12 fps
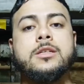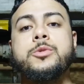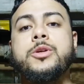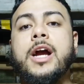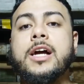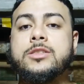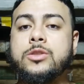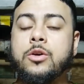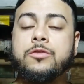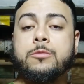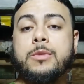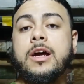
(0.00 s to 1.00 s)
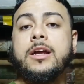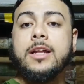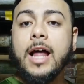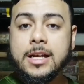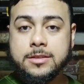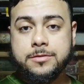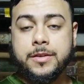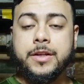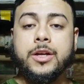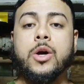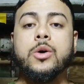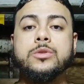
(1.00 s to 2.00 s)
some of you guys know from my last
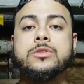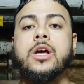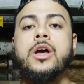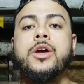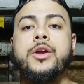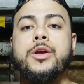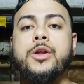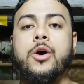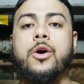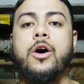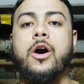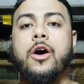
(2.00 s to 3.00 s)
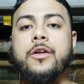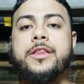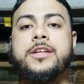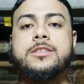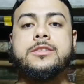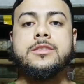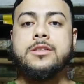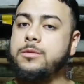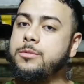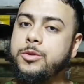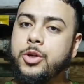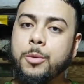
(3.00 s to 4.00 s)
videos, all these
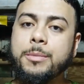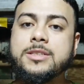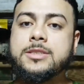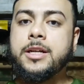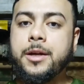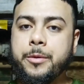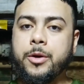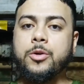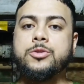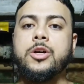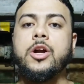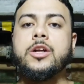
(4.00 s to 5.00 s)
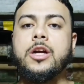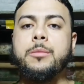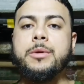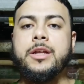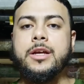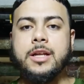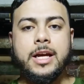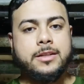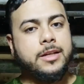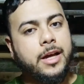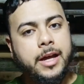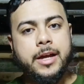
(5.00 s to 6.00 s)
materials are coming in,
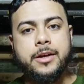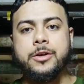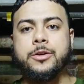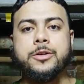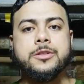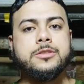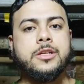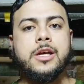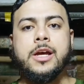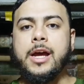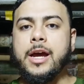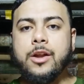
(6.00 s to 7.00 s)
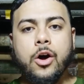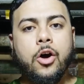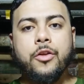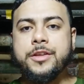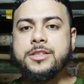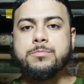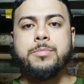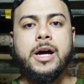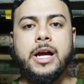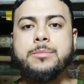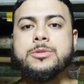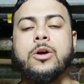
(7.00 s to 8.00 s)
like the hangers and all these
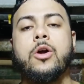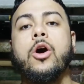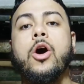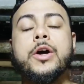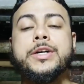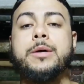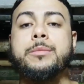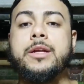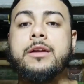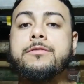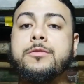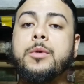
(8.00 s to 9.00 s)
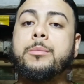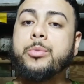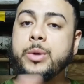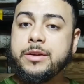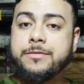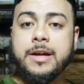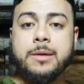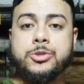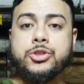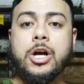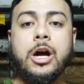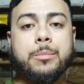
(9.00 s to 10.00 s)
pipes are all coming in from a prefab
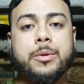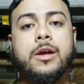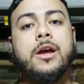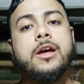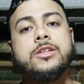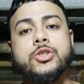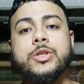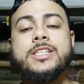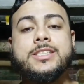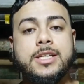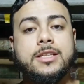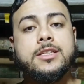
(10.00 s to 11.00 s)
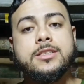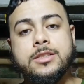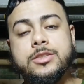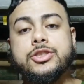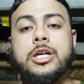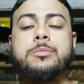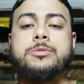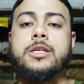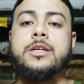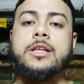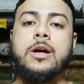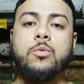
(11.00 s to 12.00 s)
shop. So they send it to the job
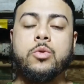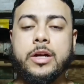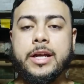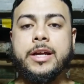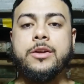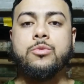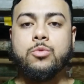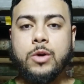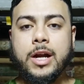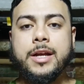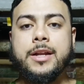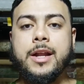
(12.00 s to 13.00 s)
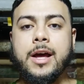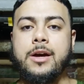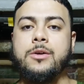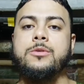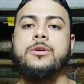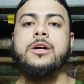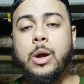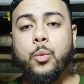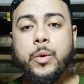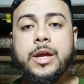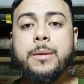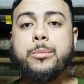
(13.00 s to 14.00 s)
site that we're in right now, and
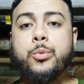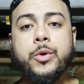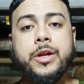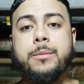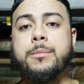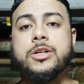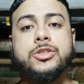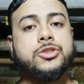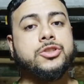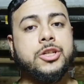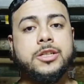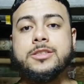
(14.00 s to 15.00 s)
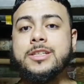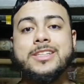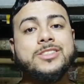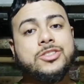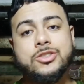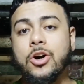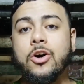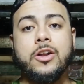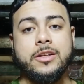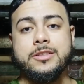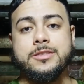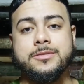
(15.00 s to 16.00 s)
we pretty much just
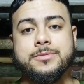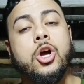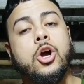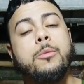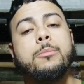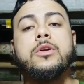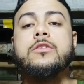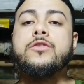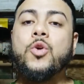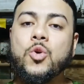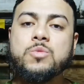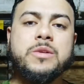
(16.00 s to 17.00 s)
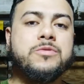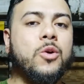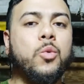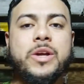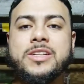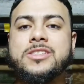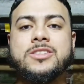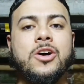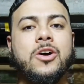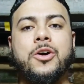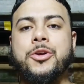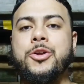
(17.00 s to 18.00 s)
install it. But of course, before we
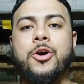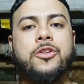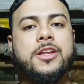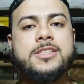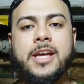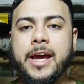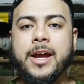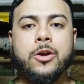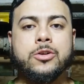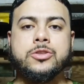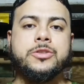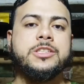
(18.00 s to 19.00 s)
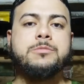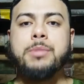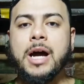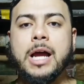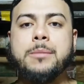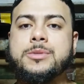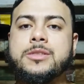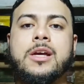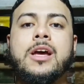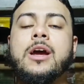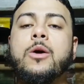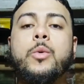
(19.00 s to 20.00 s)
install, these hangers or these pipes,
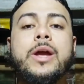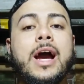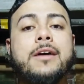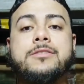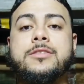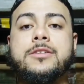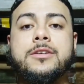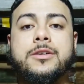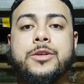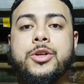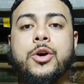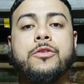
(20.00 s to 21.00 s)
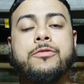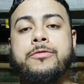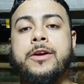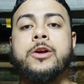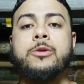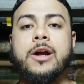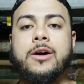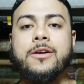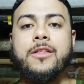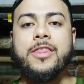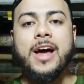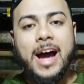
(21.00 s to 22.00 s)
we have to, figure
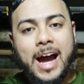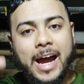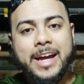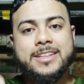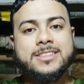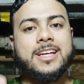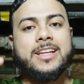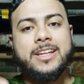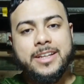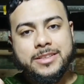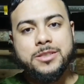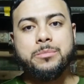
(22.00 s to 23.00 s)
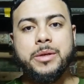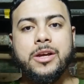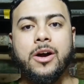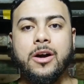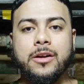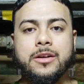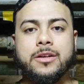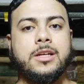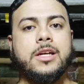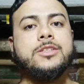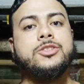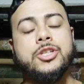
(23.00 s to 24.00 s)
out the heights that they need to be on.
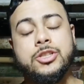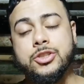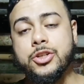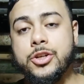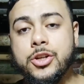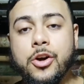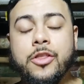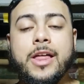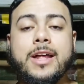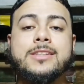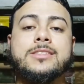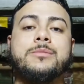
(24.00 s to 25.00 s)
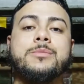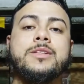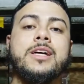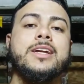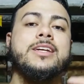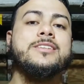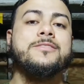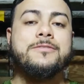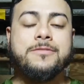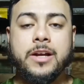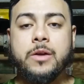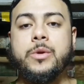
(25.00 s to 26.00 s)
And just so you know, that is something that is
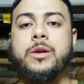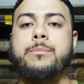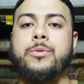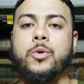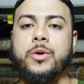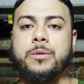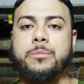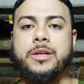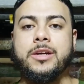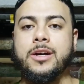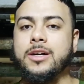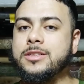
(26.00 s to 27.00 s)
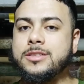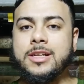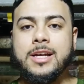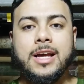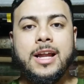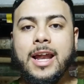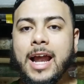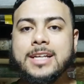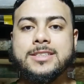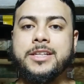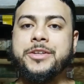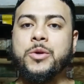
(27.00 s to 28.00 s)
very important, because
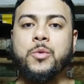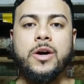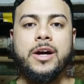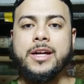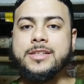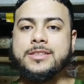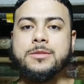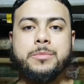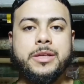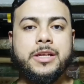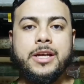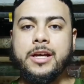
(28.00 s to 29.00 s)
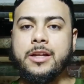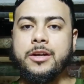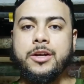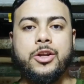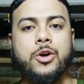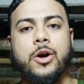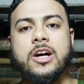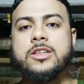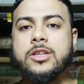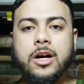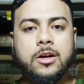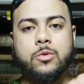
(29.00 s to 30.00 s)
last thing you want is to be in
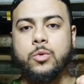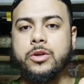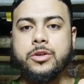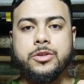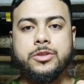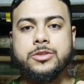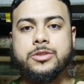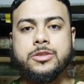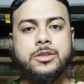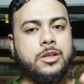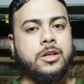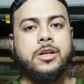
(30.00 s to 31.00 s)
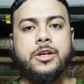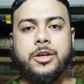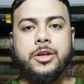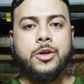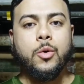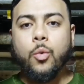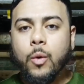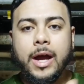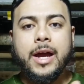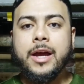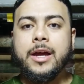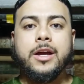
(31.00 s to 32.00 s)
a duct worker's
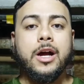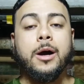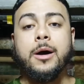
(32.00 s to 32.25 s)
way,